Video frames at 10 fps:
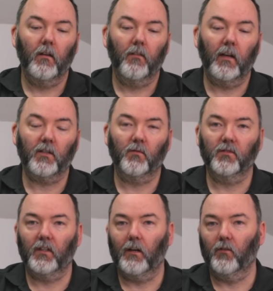The next
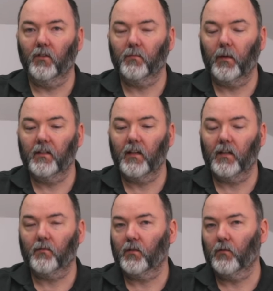one's going to have all the speed
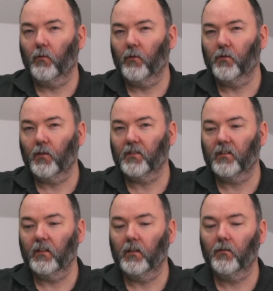tests, which is what we're
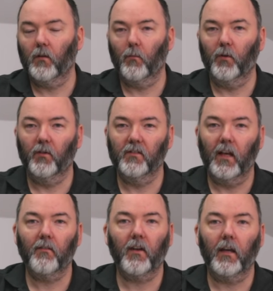interested in, and we'll use the
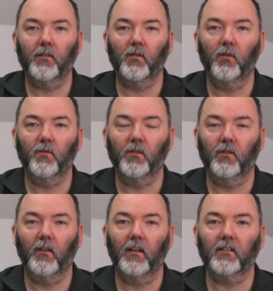FK2 to
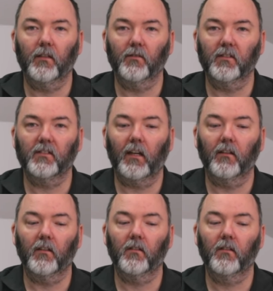do that to give us a
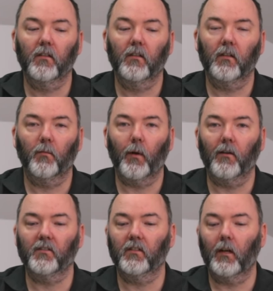standard comparison.